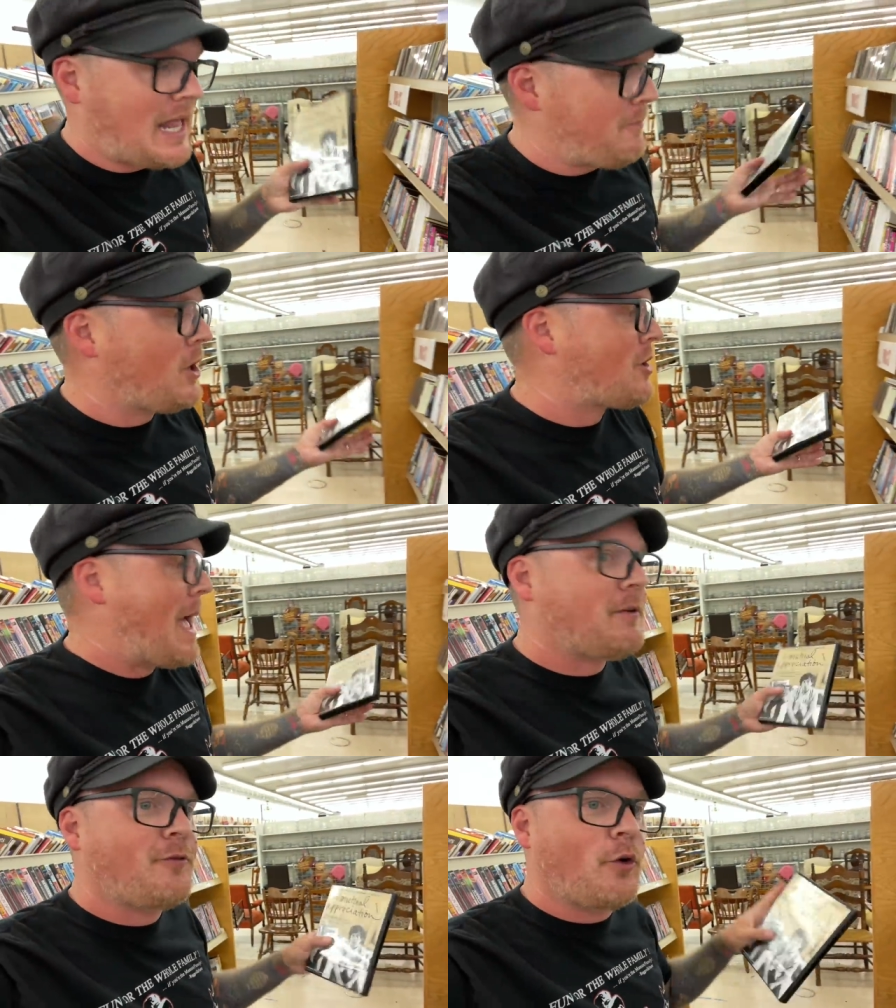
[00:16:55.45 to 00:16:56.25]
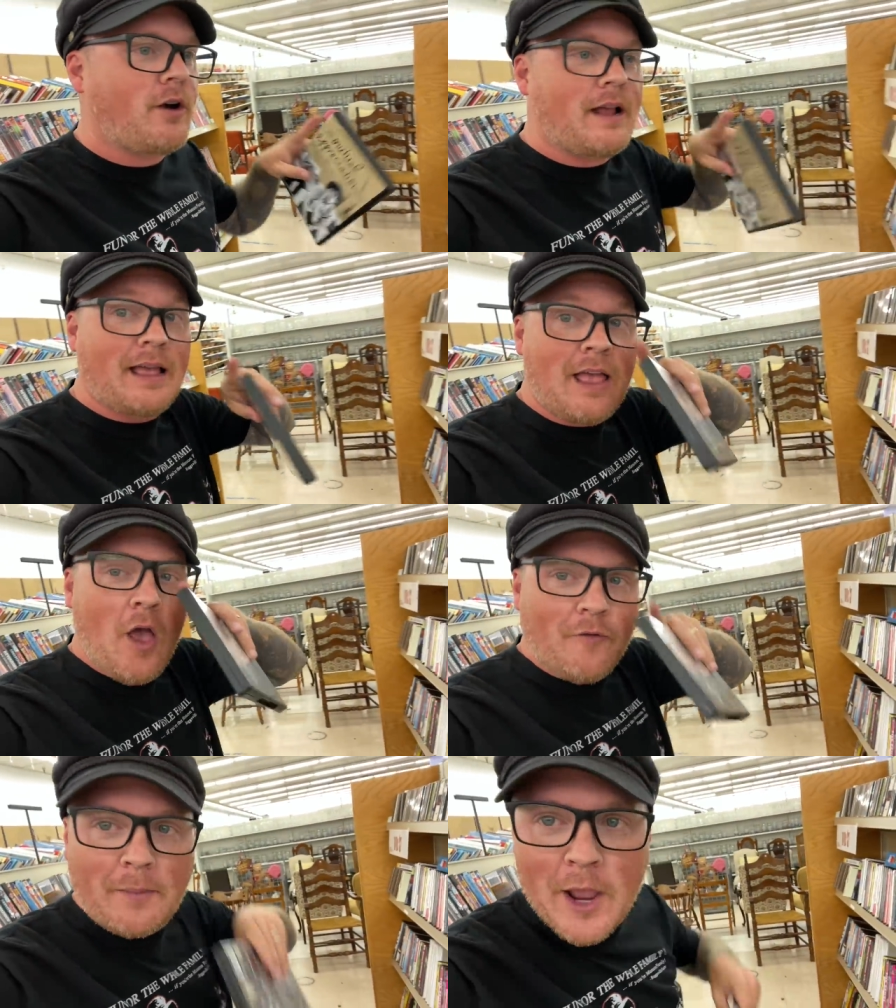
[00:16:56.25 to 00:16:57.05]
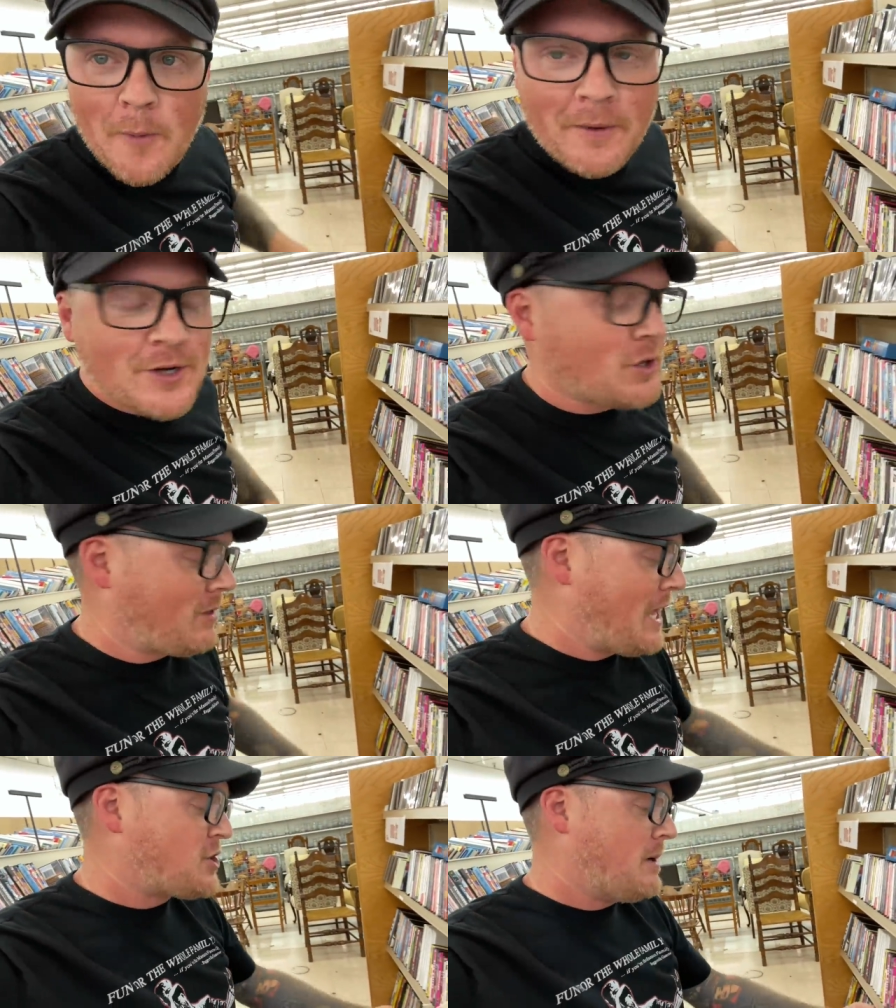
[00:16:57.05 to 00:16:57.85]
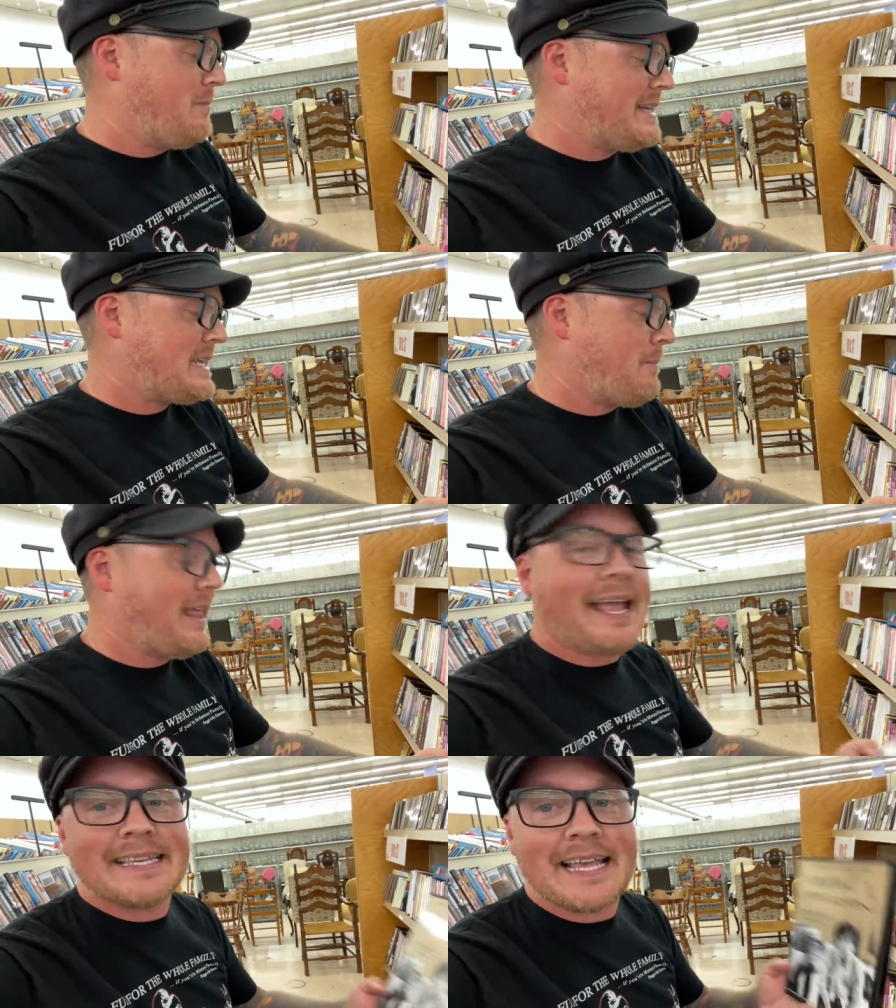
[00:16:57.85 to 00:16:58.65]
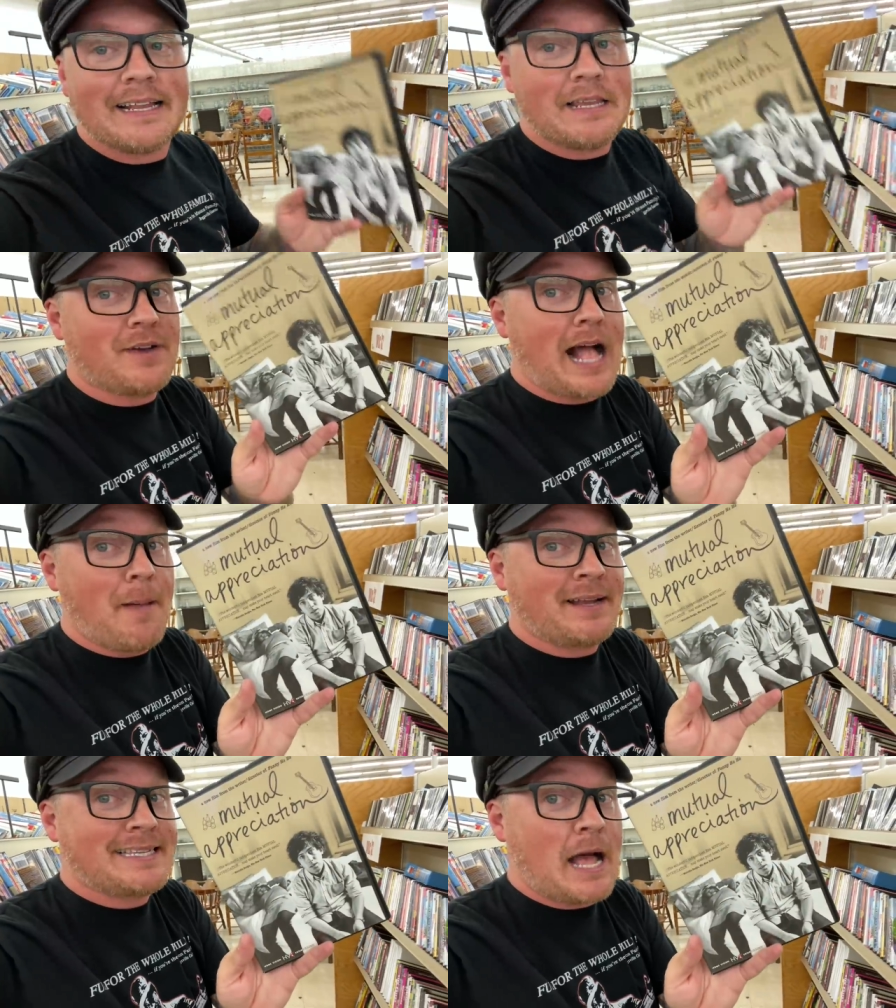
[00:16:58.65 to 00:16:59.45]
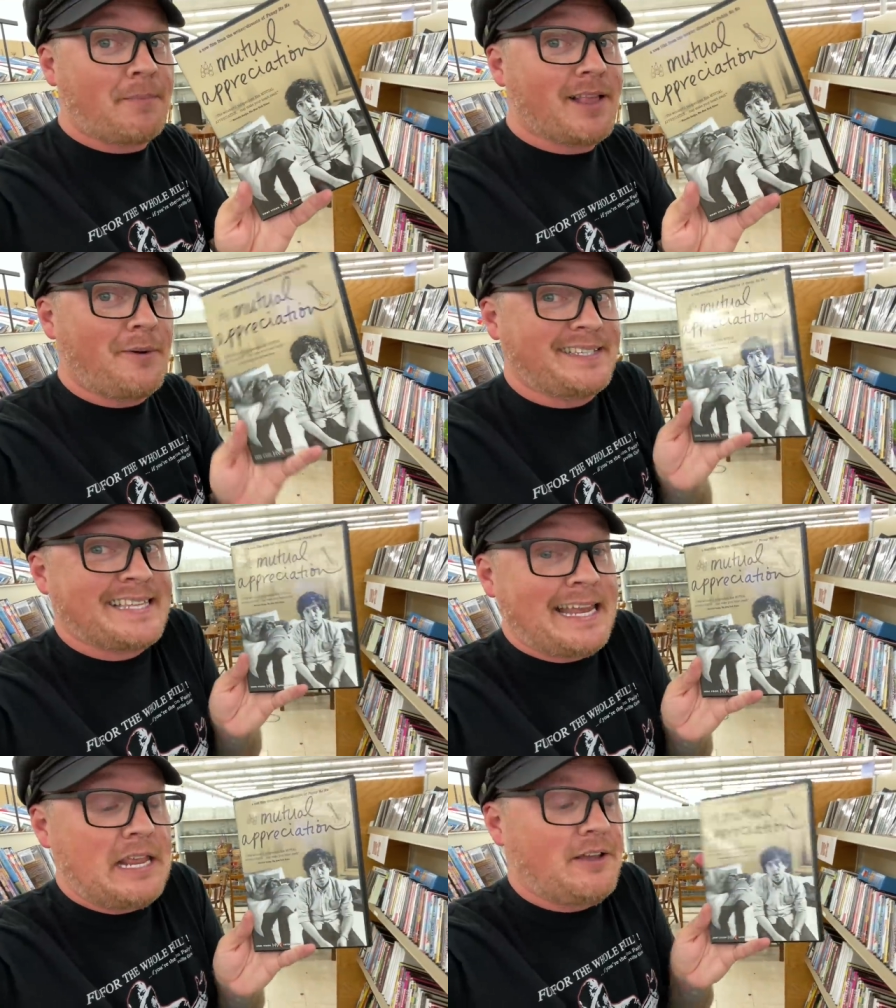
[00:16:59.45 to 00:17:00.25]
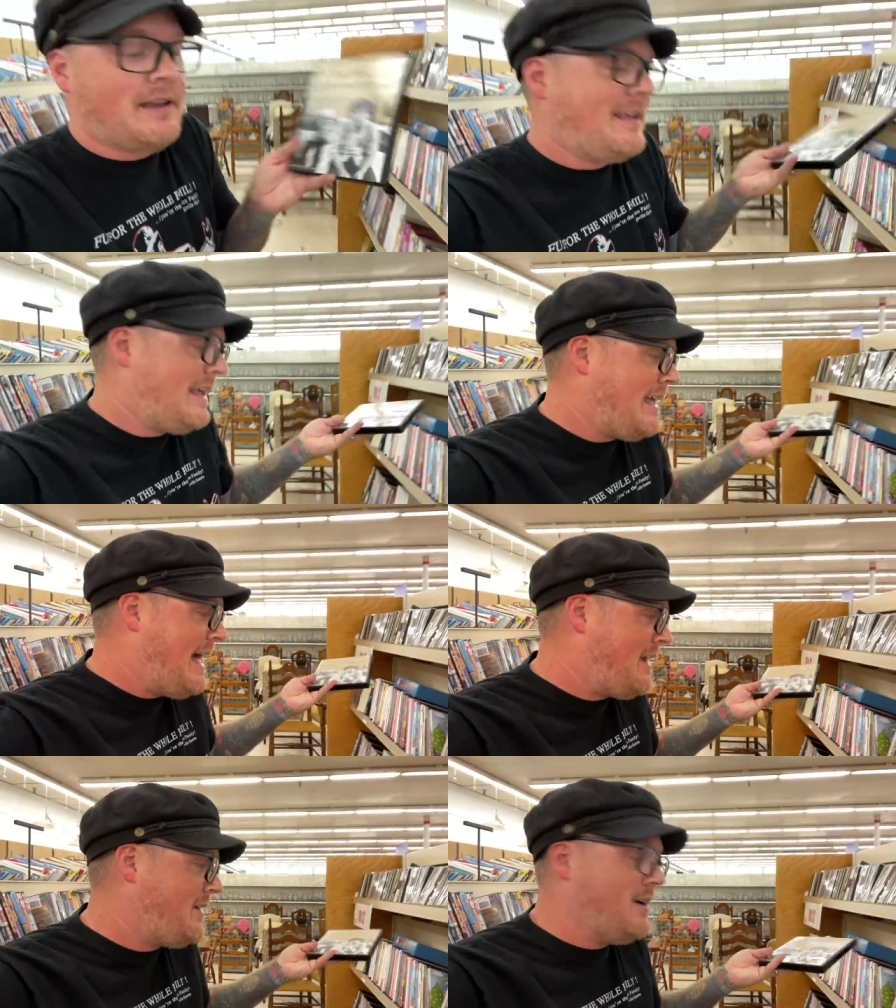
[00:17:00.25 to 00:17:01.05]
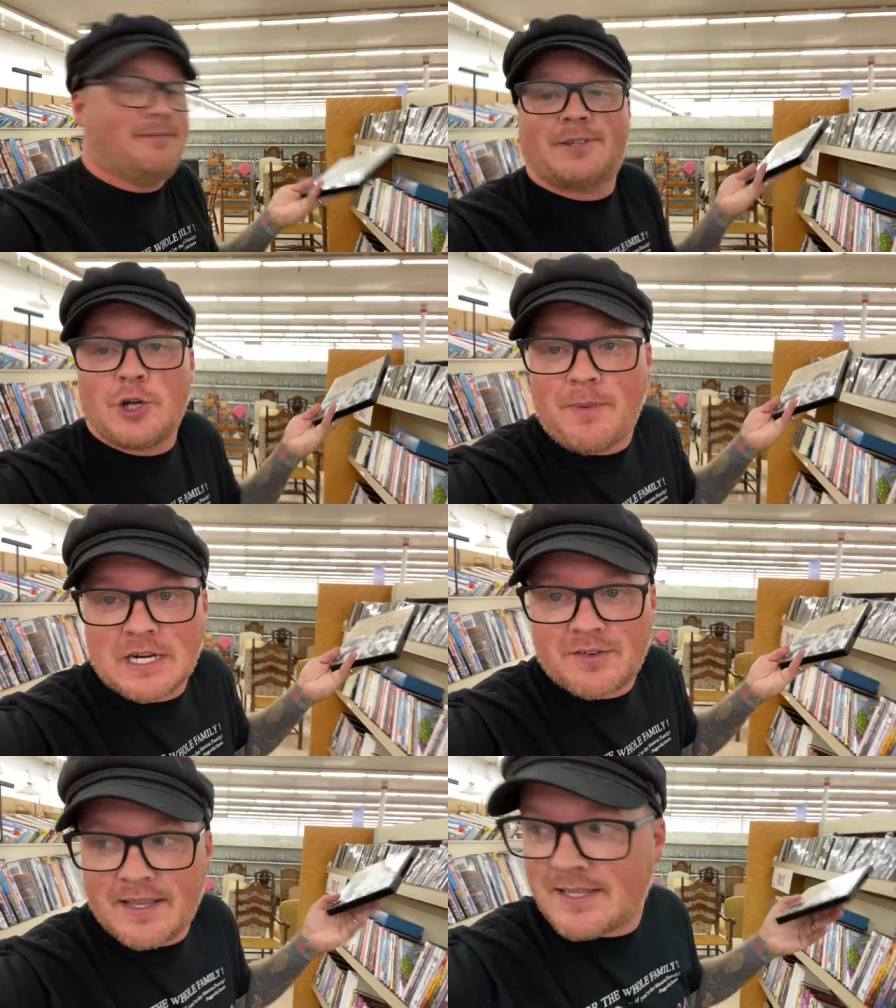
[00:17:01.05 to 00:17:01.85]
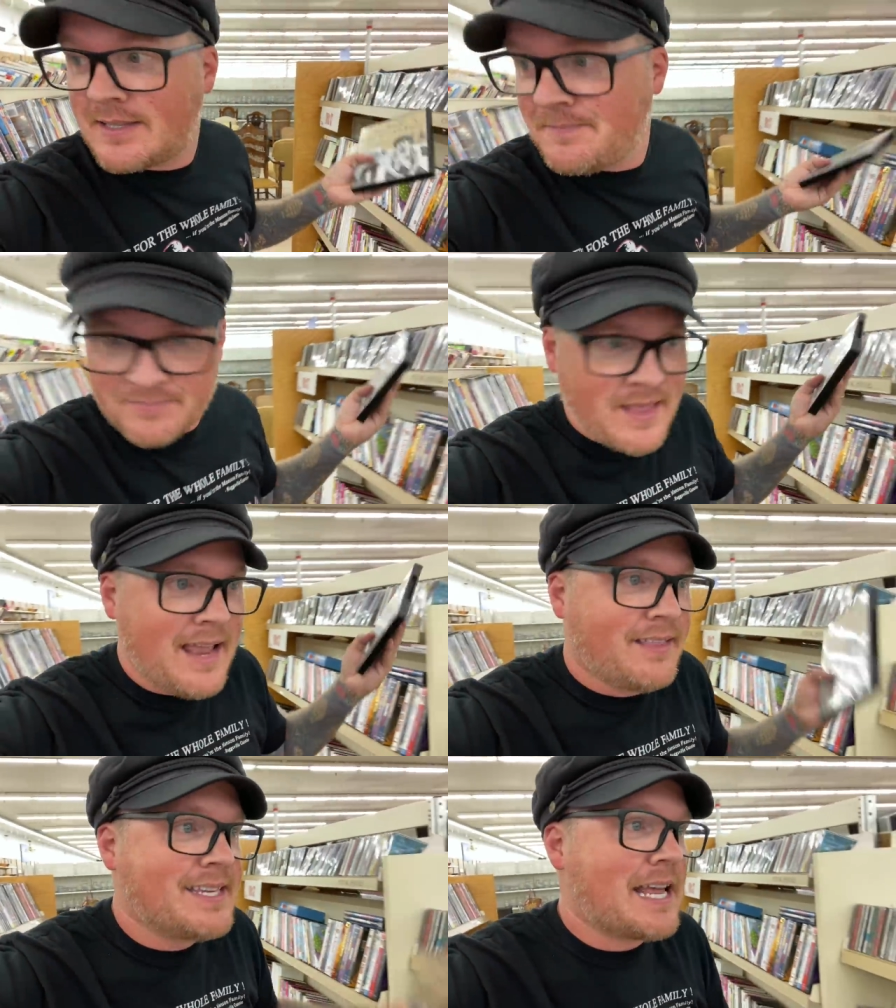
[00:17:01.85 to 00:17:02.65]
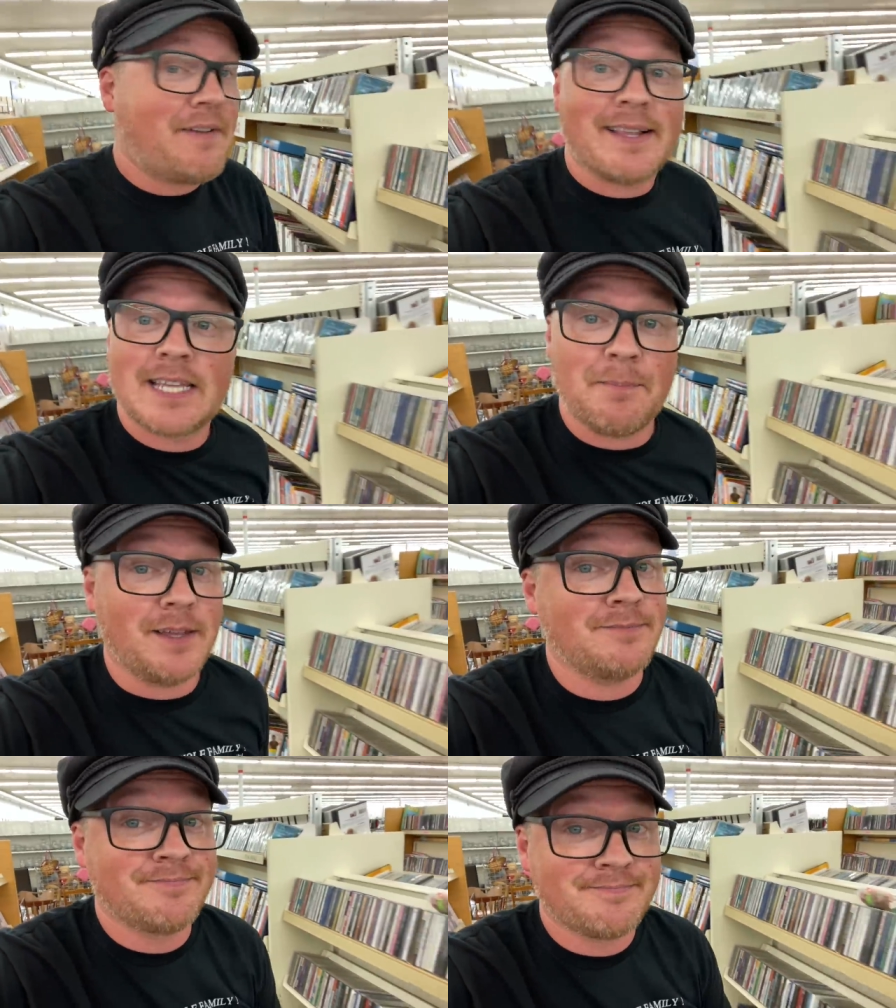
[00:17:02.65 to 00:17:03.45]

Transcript: I'm gonna grab it for my own personal collection, but like I said, leave a comment down below. Is this any good? I don't know, $2 for this? Hey, at least I found something.